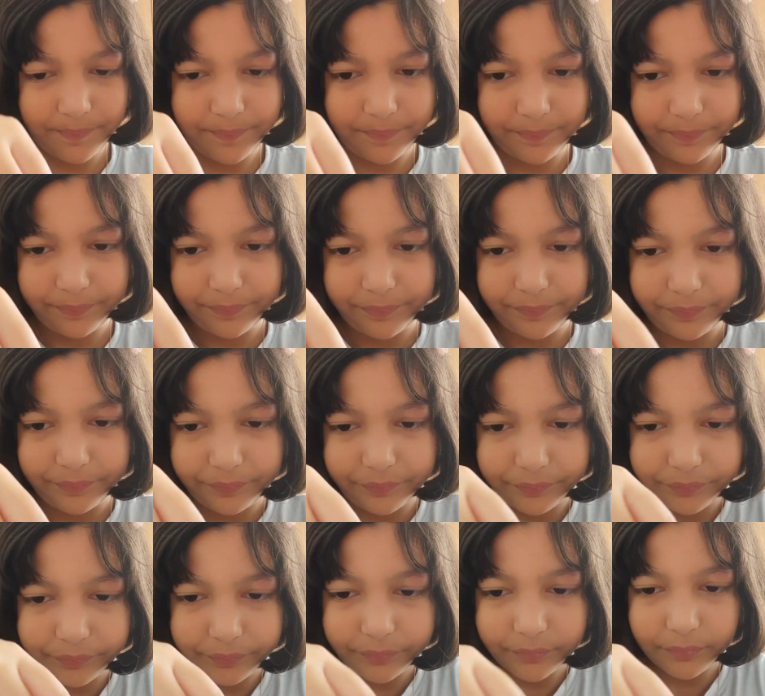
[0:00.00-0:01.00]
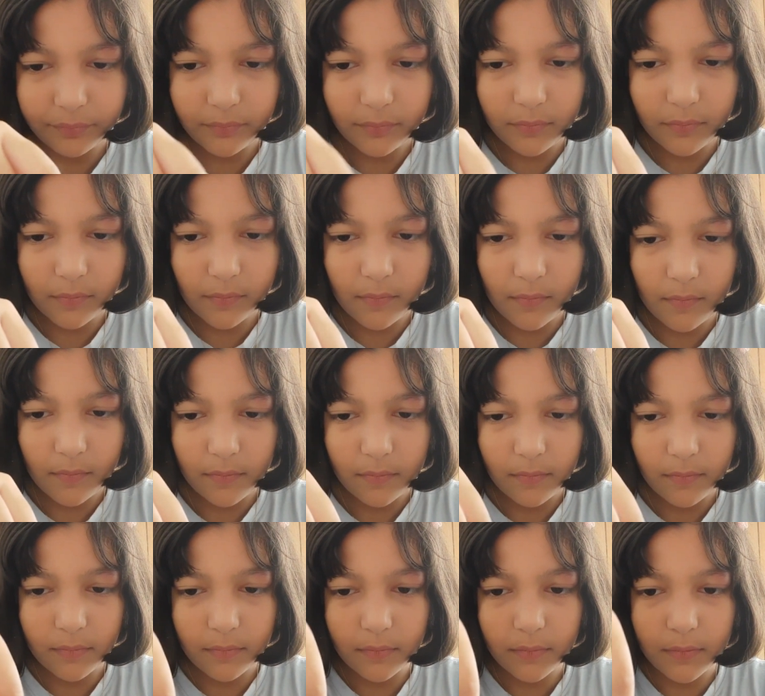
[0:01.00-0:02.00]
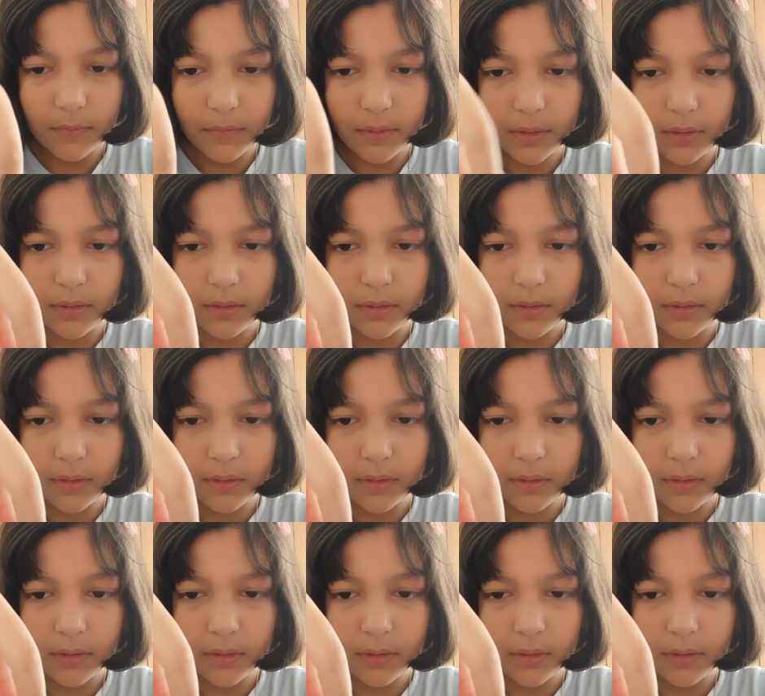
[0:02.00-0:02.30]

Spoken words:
[no speech]